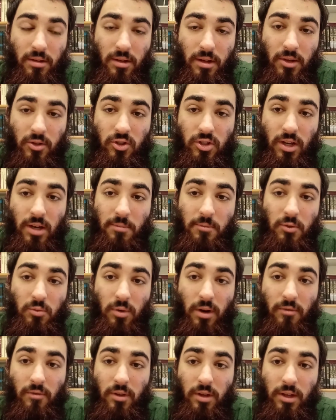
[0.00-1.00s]
Hashem's
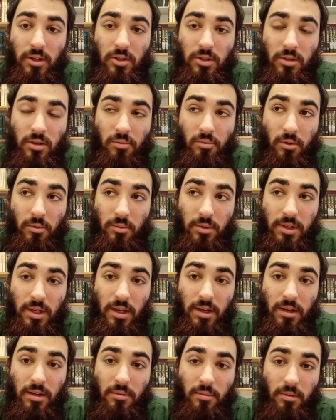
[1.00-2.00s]
revelation to the world was
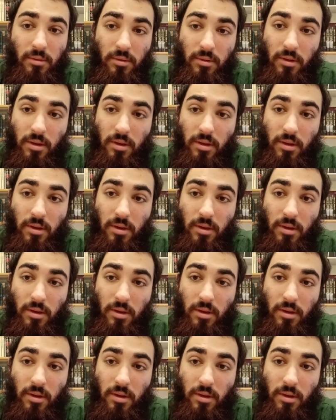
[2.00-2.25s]
hidden,